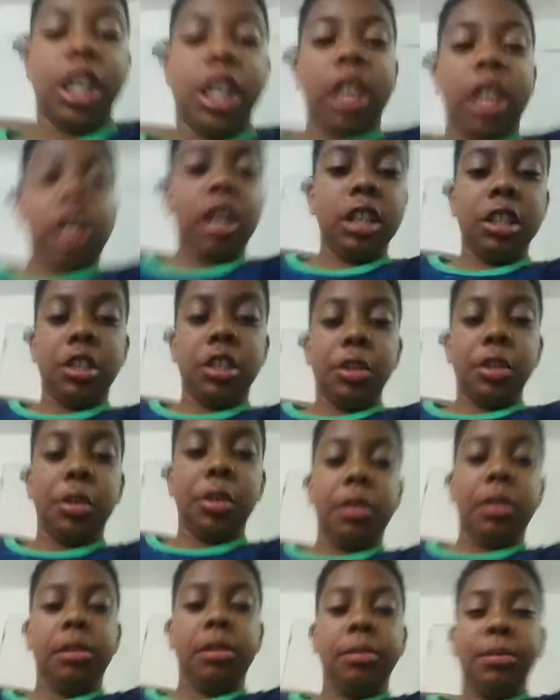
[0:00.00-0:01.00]

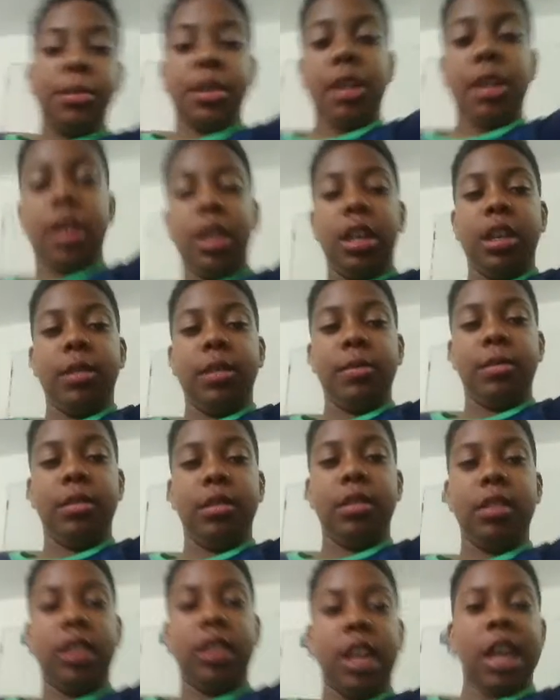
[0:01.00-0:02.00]
costumes,
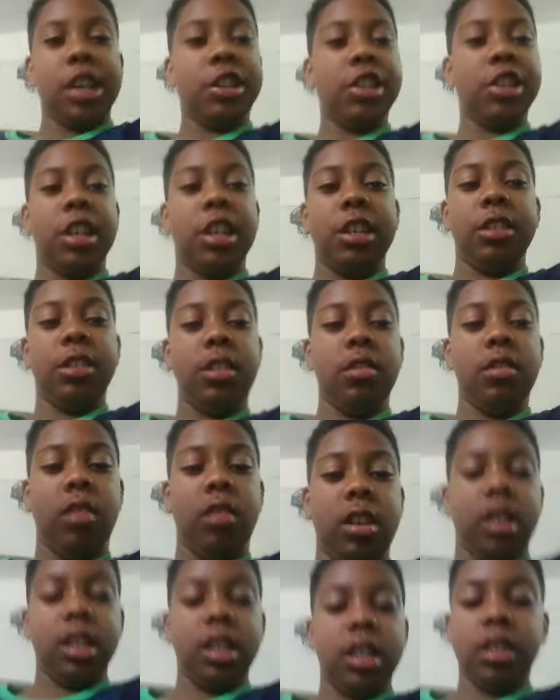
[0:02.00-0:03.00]
sad chicken
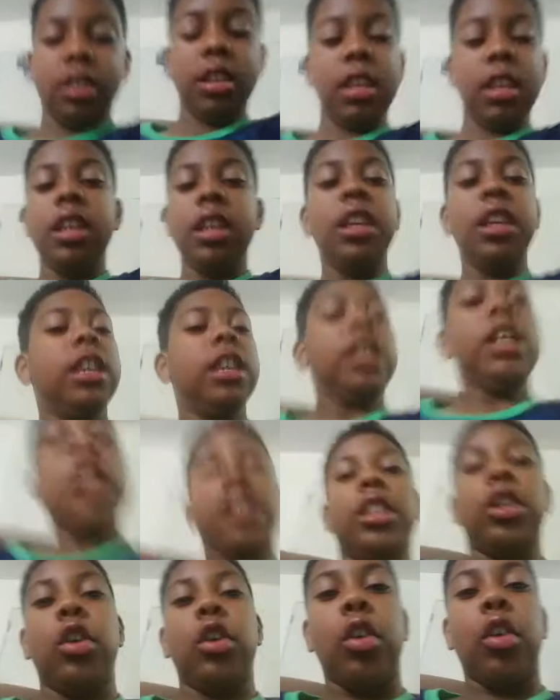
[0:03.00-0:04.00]
stories.
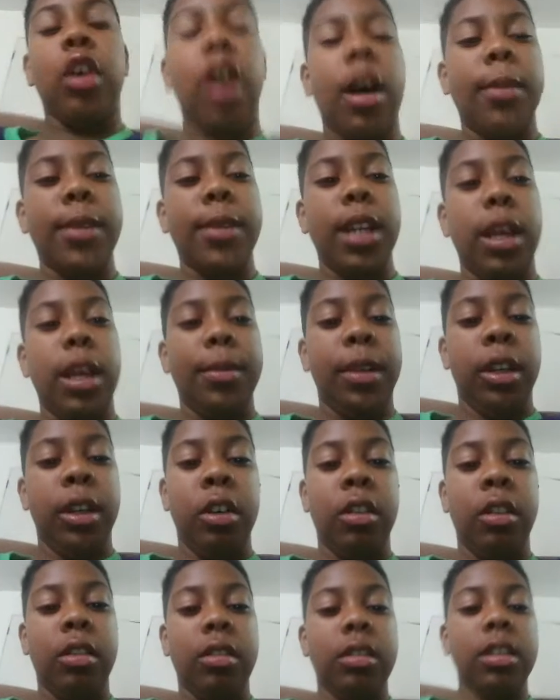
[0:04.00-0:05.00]
So comment down
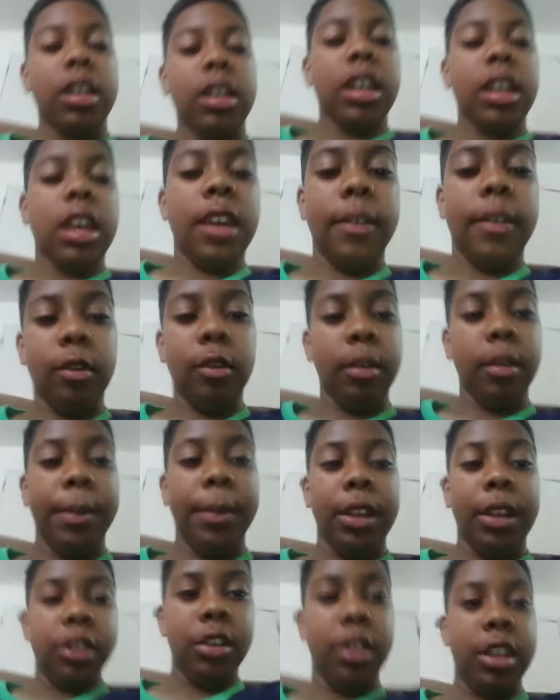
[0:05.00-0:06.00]
below if you want me
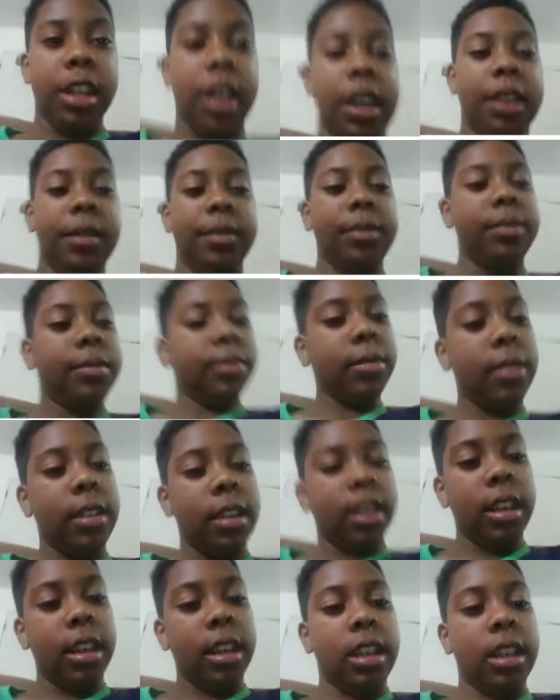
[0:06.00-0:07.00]
to do that.
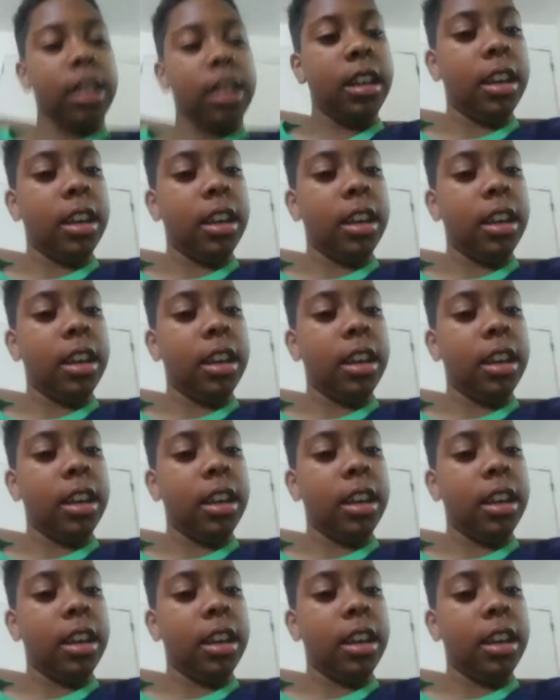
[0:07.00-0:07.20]
And yeah.